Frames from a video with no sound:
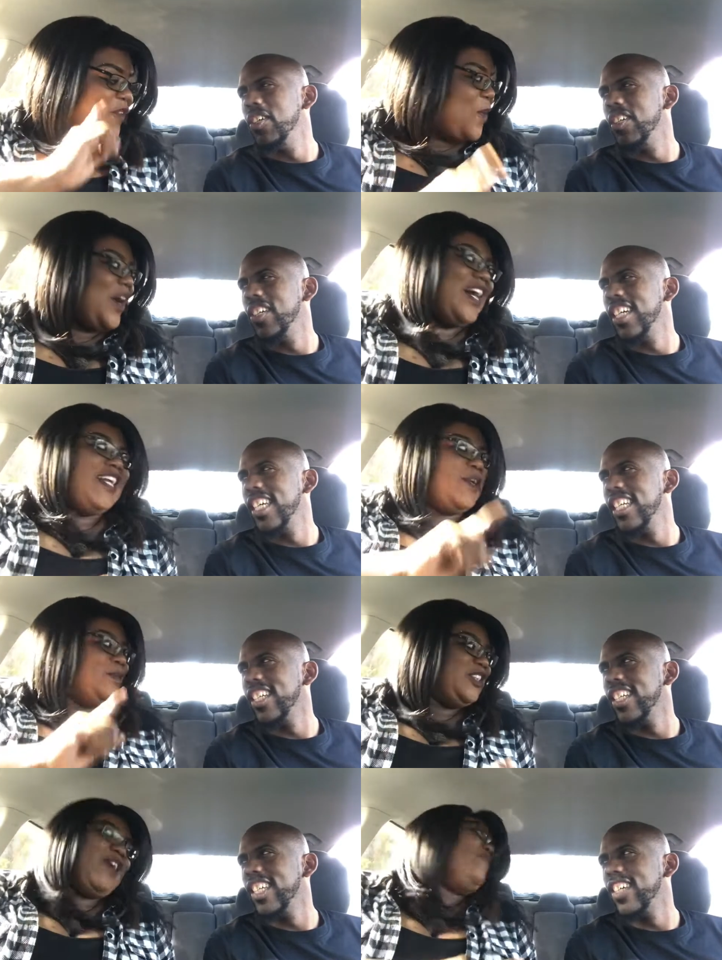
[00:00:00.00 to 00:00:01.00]
Speaker 1: no gun, no
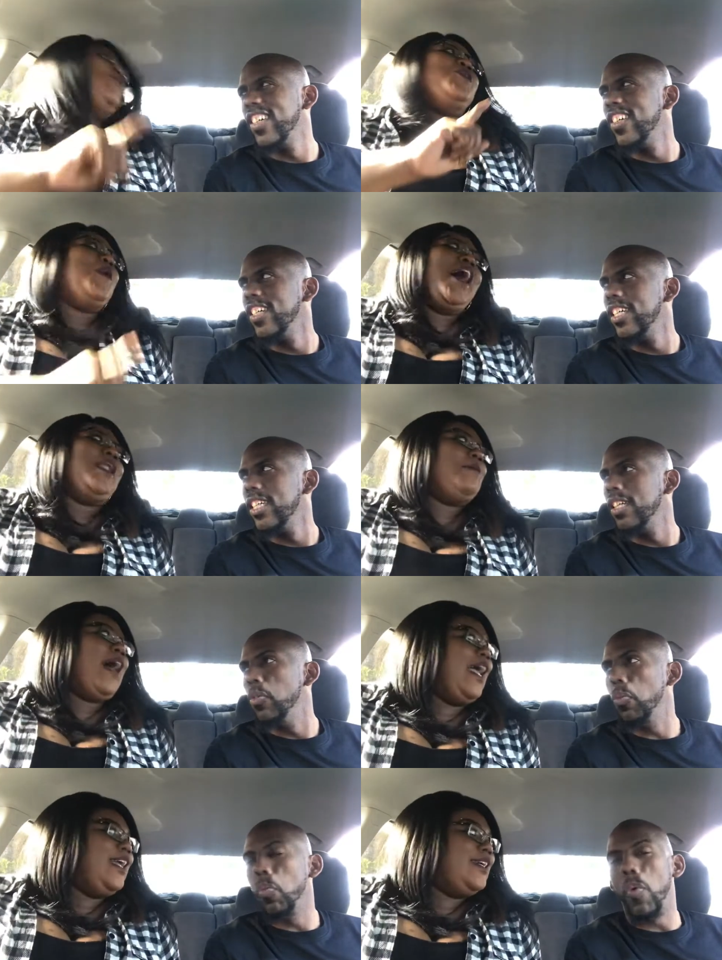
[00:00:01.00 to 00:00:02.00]
shovel, no
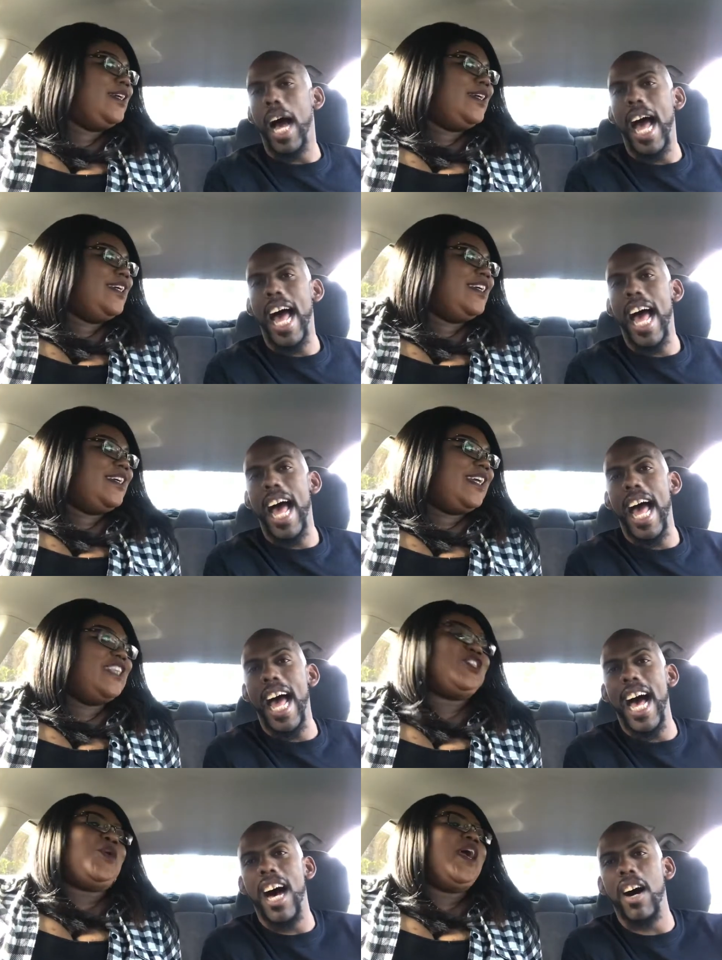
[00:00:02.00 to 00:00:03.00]
alibi. Wow,
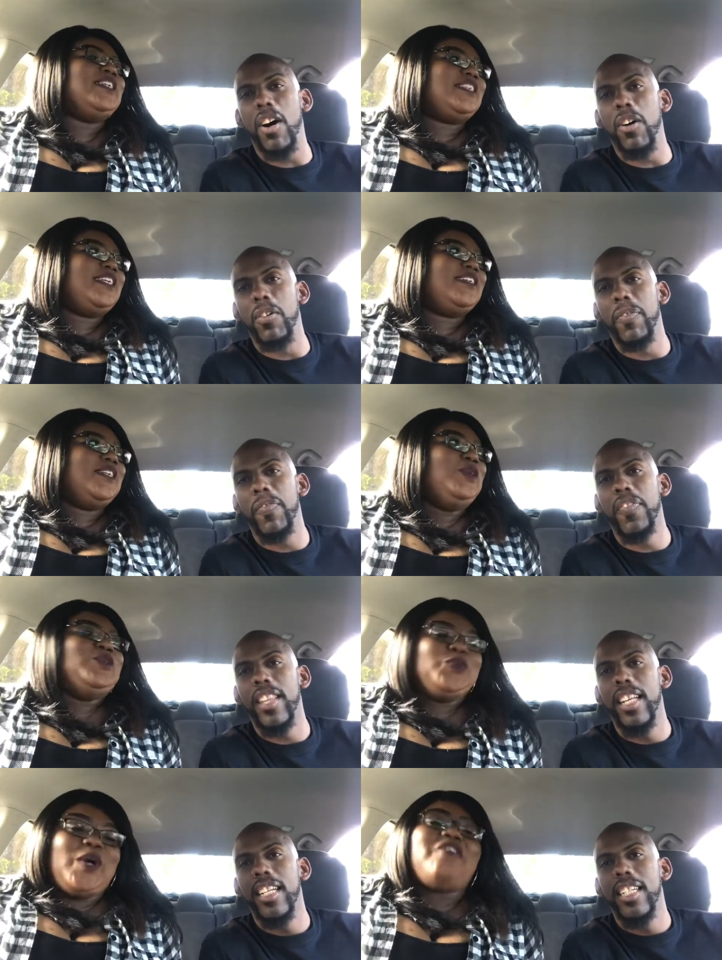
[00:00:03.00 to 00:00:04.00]
it's crazy. You
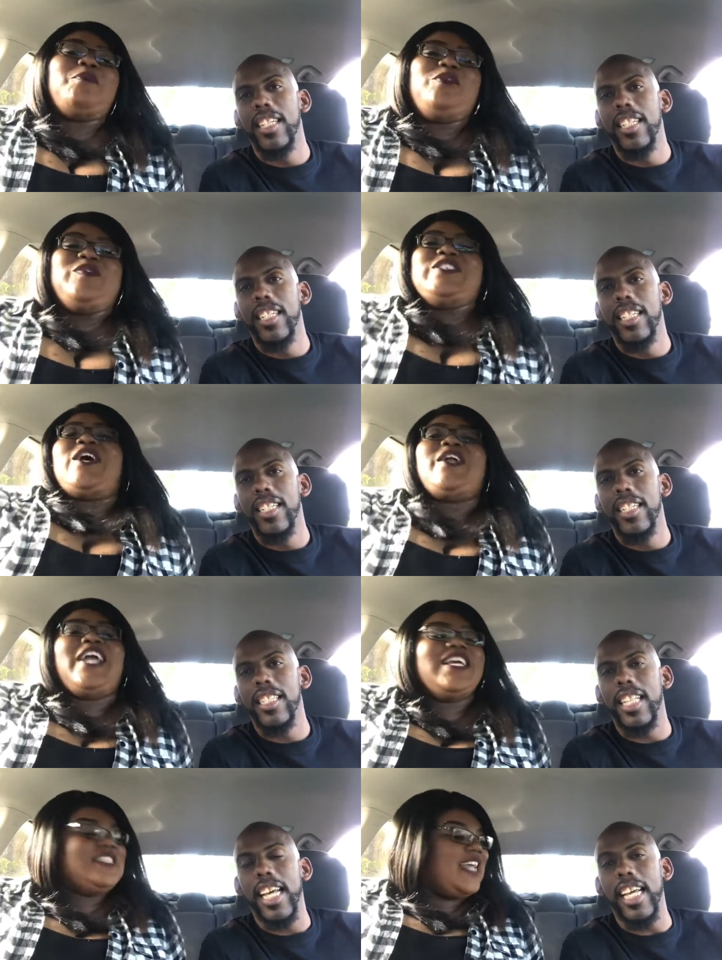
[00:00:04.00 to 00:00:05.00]
do have a beautiful daughter,
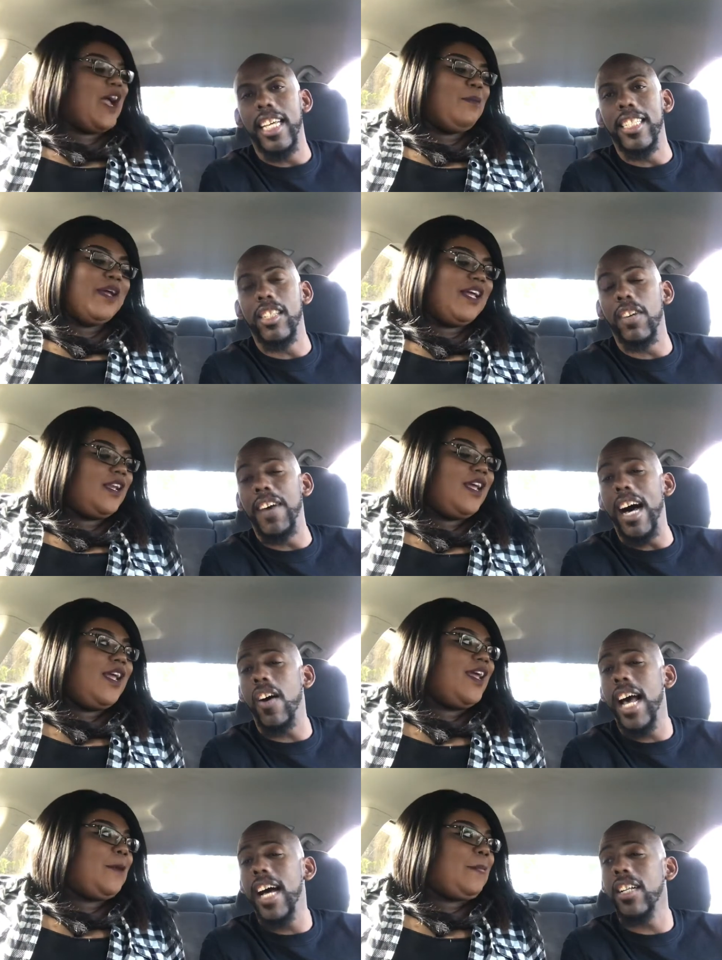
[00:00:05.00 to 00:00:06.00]
hands Dang. down. But so if I
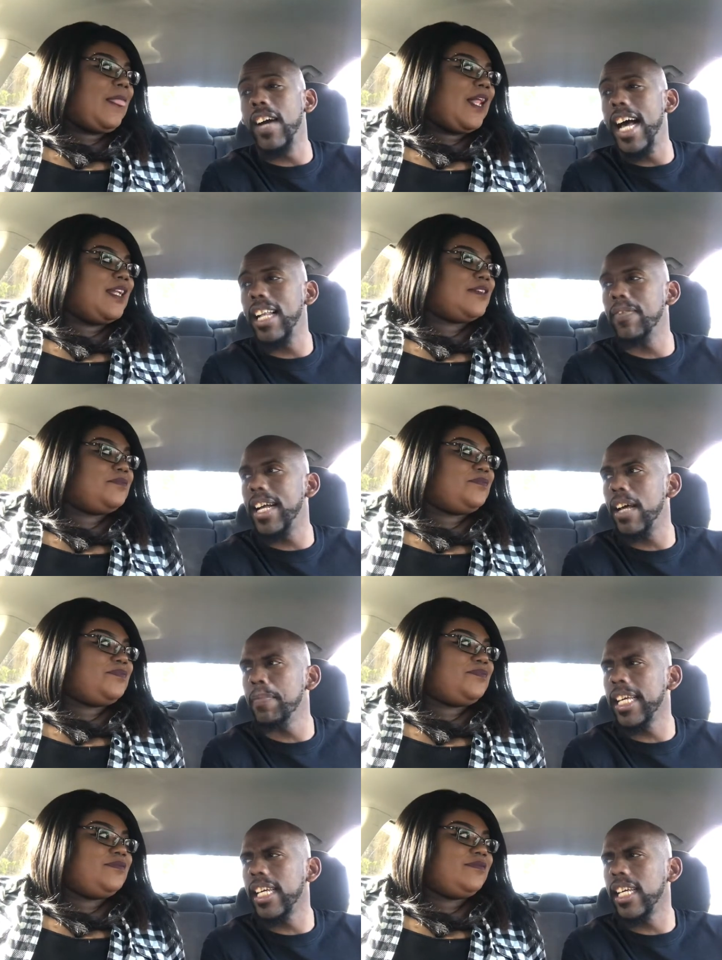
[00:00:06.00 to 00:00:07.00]
don't
Speaker 2: have no alibi, I
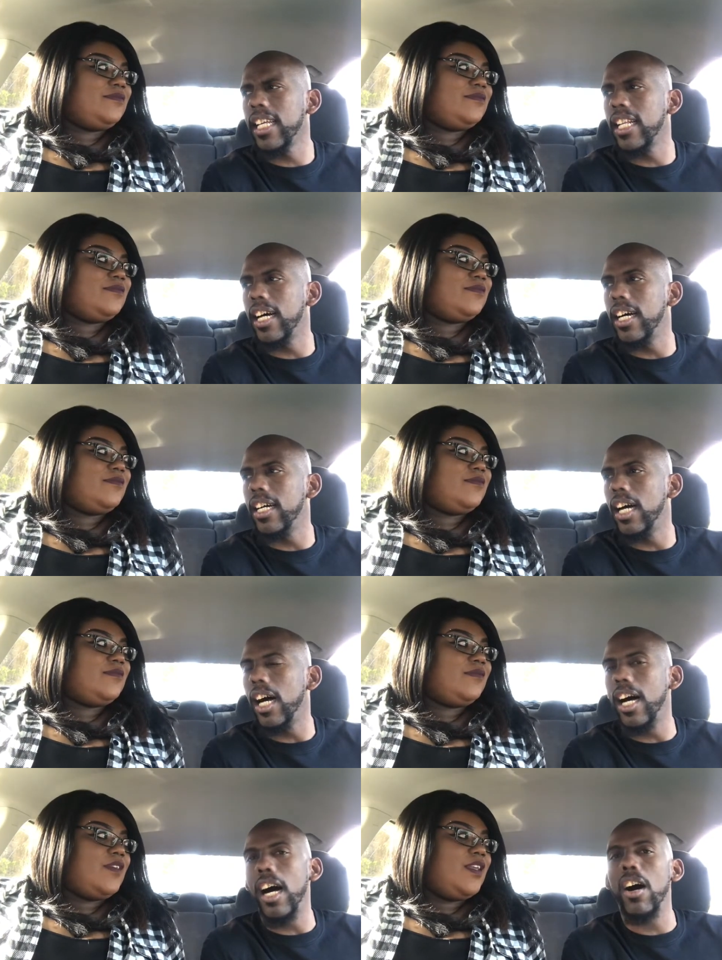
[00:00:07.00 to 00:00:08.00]
mean,
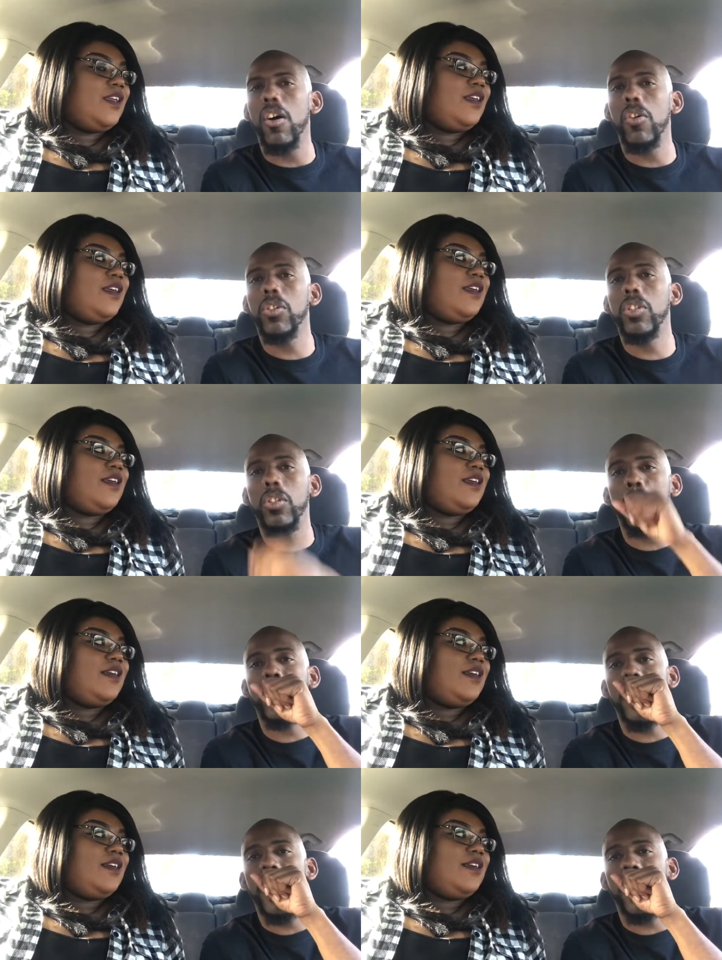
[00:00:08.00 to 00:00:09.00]
oh
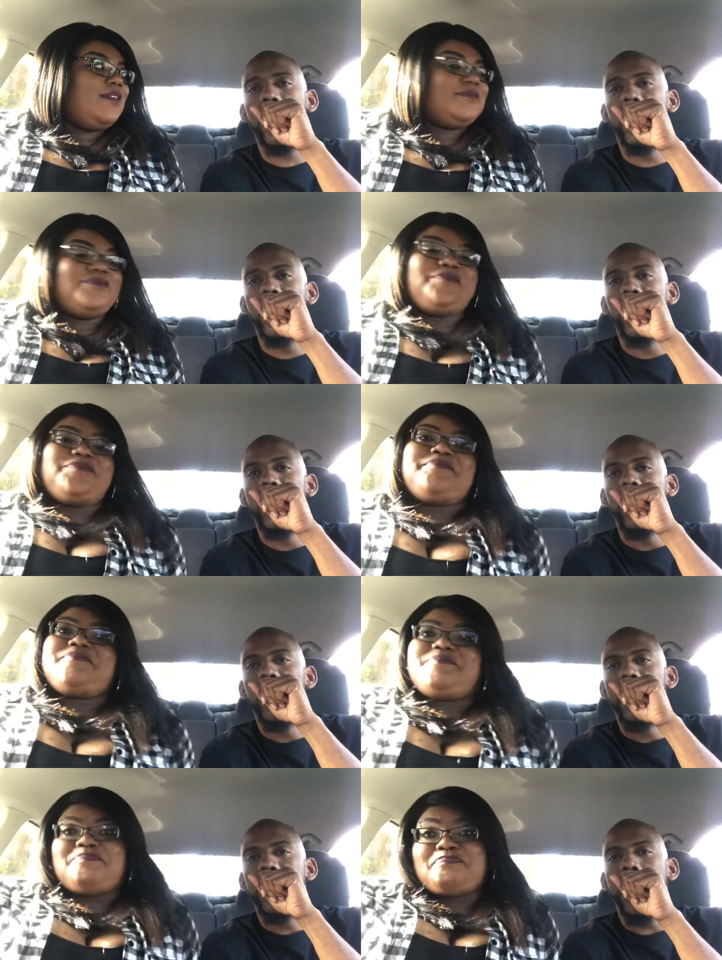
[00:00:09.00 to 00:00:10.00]
shoot, y'all.
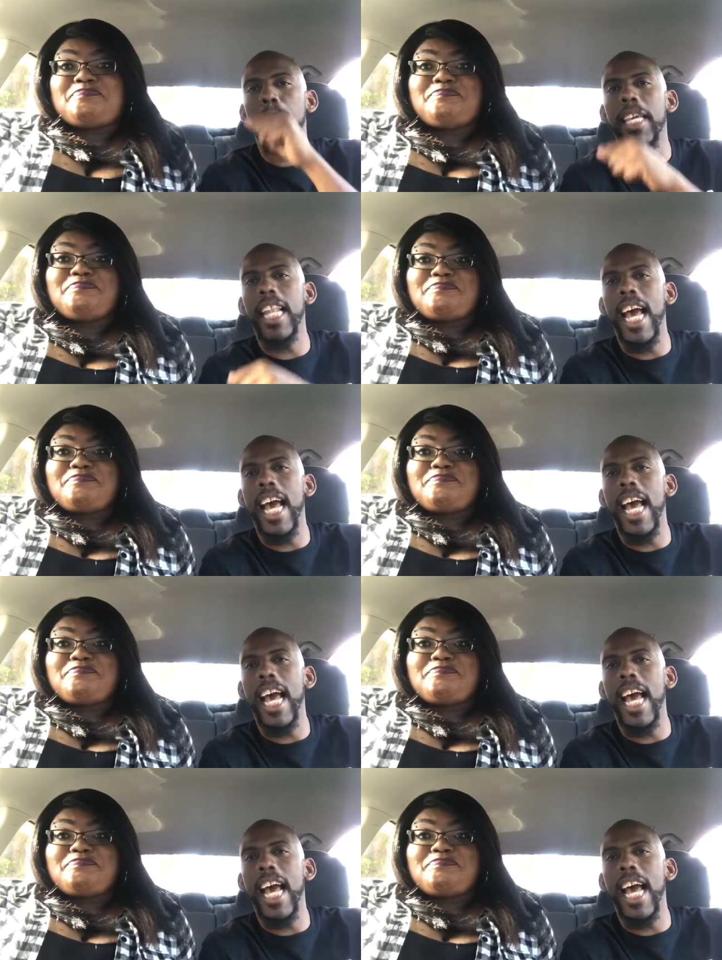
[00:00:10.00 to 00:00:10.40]
That mean